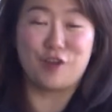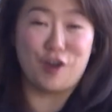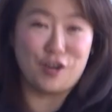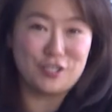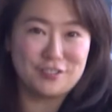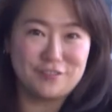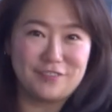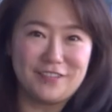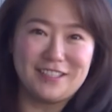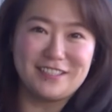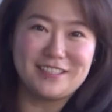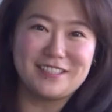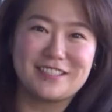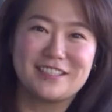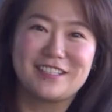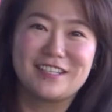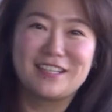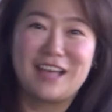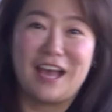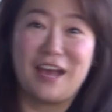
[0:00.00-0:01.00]
CrossFit.
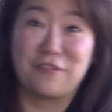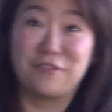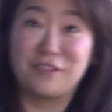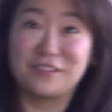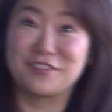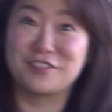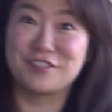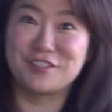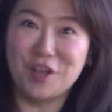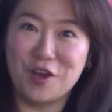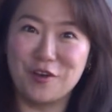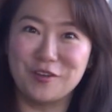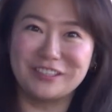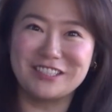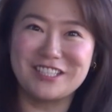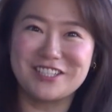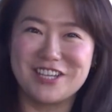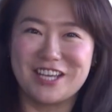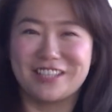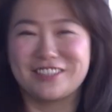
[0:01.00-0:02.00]
I feel so
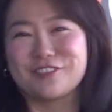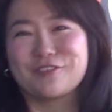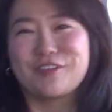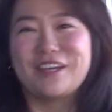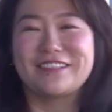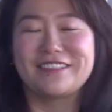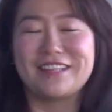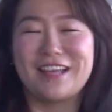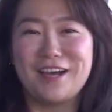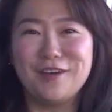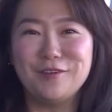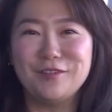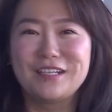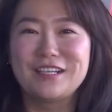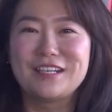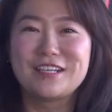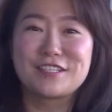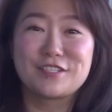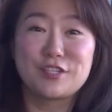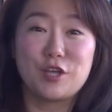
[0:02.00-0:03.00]
energetic right now.
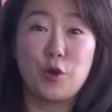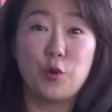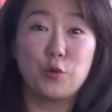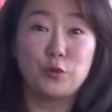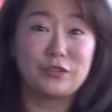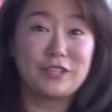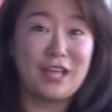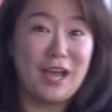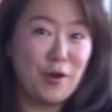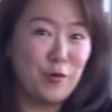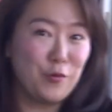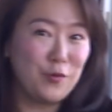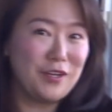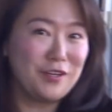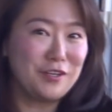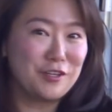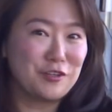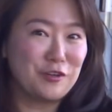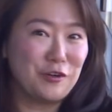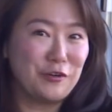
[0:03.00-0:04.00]
So now we
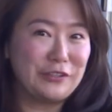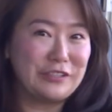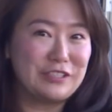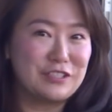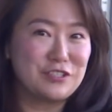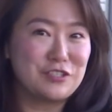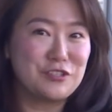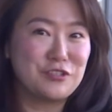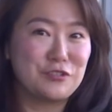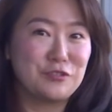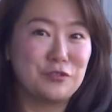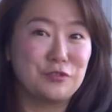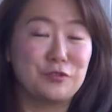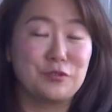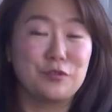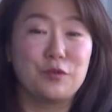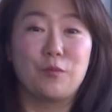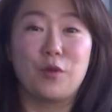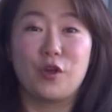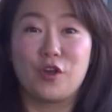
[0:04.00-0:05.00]
are going
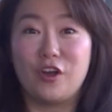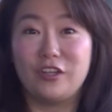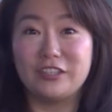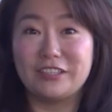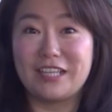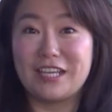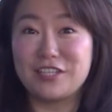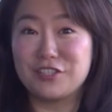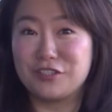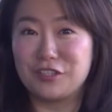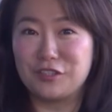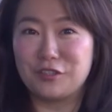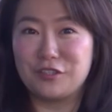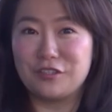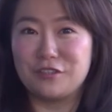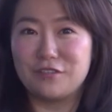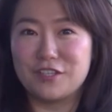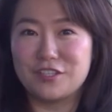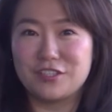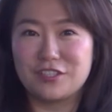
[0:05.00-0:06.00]
to Mongolian National
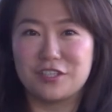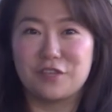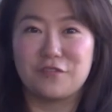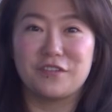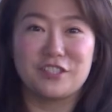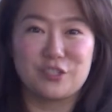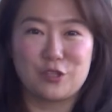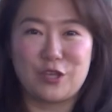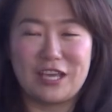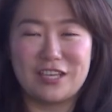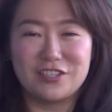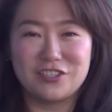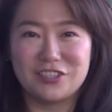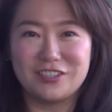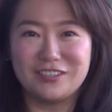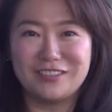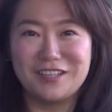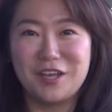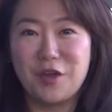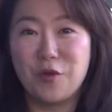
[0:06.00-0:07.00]
University of
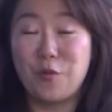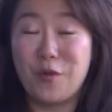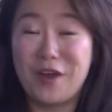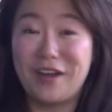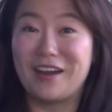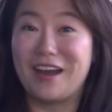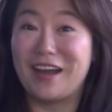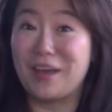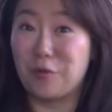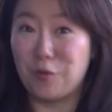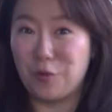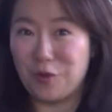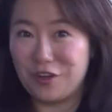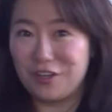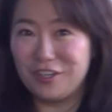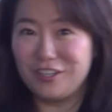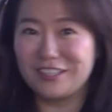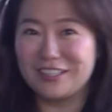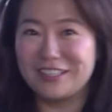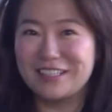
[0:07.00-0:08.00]
Education, where I
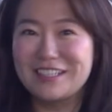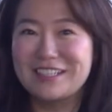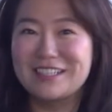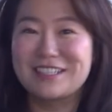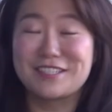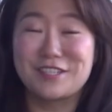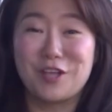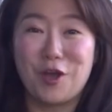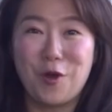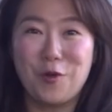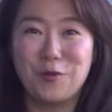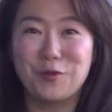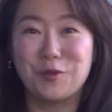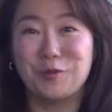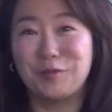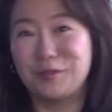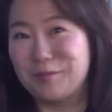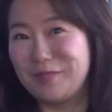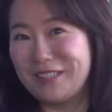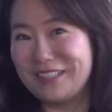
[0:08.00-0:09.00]
work. So you
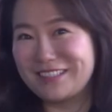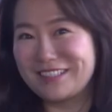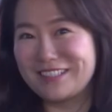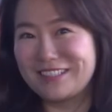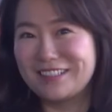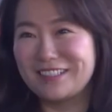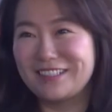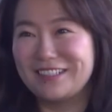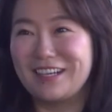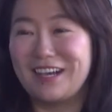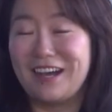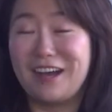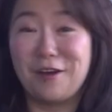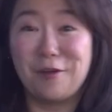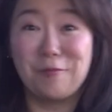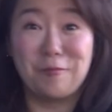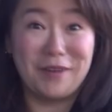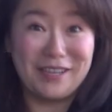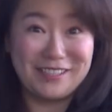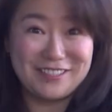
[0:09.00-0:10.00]
will meet
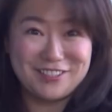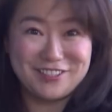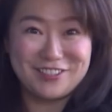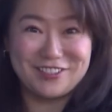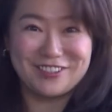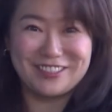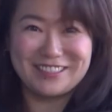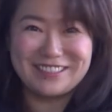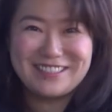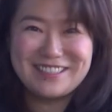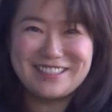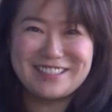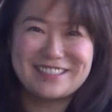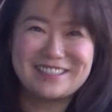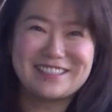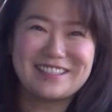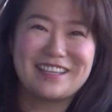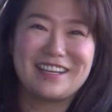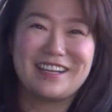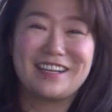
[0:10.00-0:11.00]
my
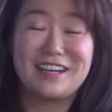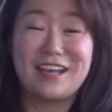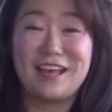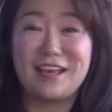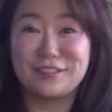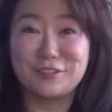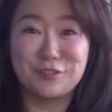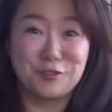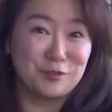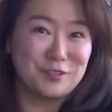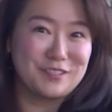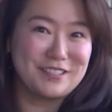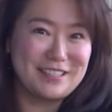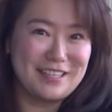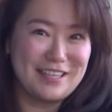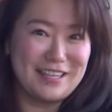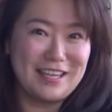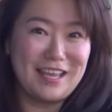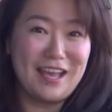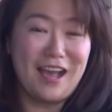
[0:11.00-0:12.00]
students and you'll
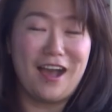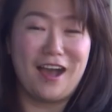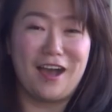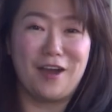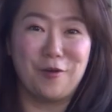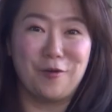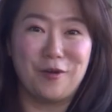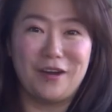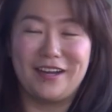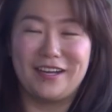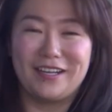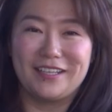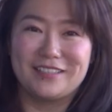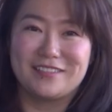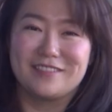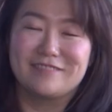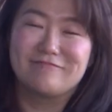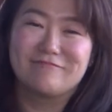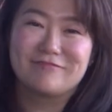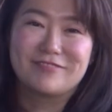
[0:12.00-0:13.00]
see how
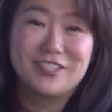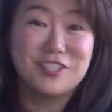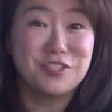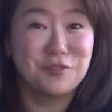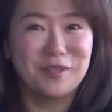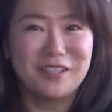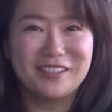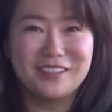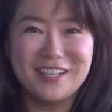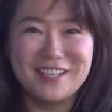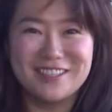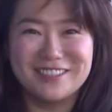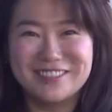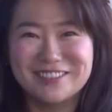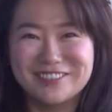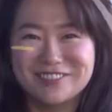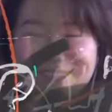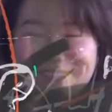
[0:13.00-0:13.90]
I teach my class.